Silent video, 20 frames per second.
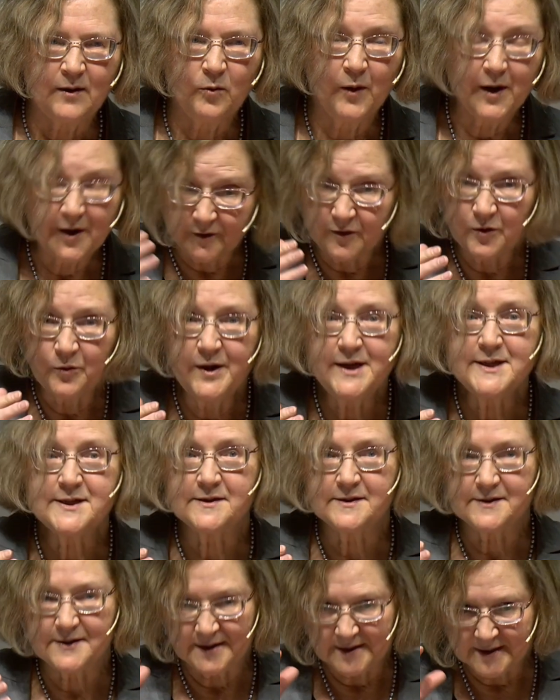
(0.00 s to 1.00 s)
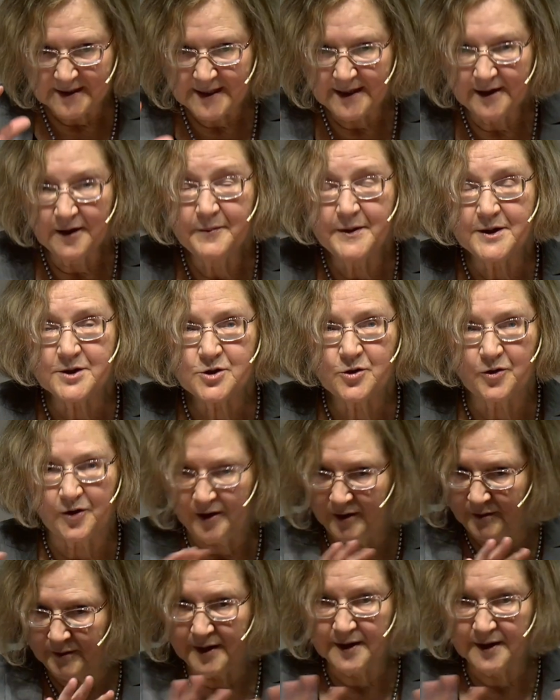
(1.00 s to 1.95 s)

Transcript: One of the reasons is telomere shortening,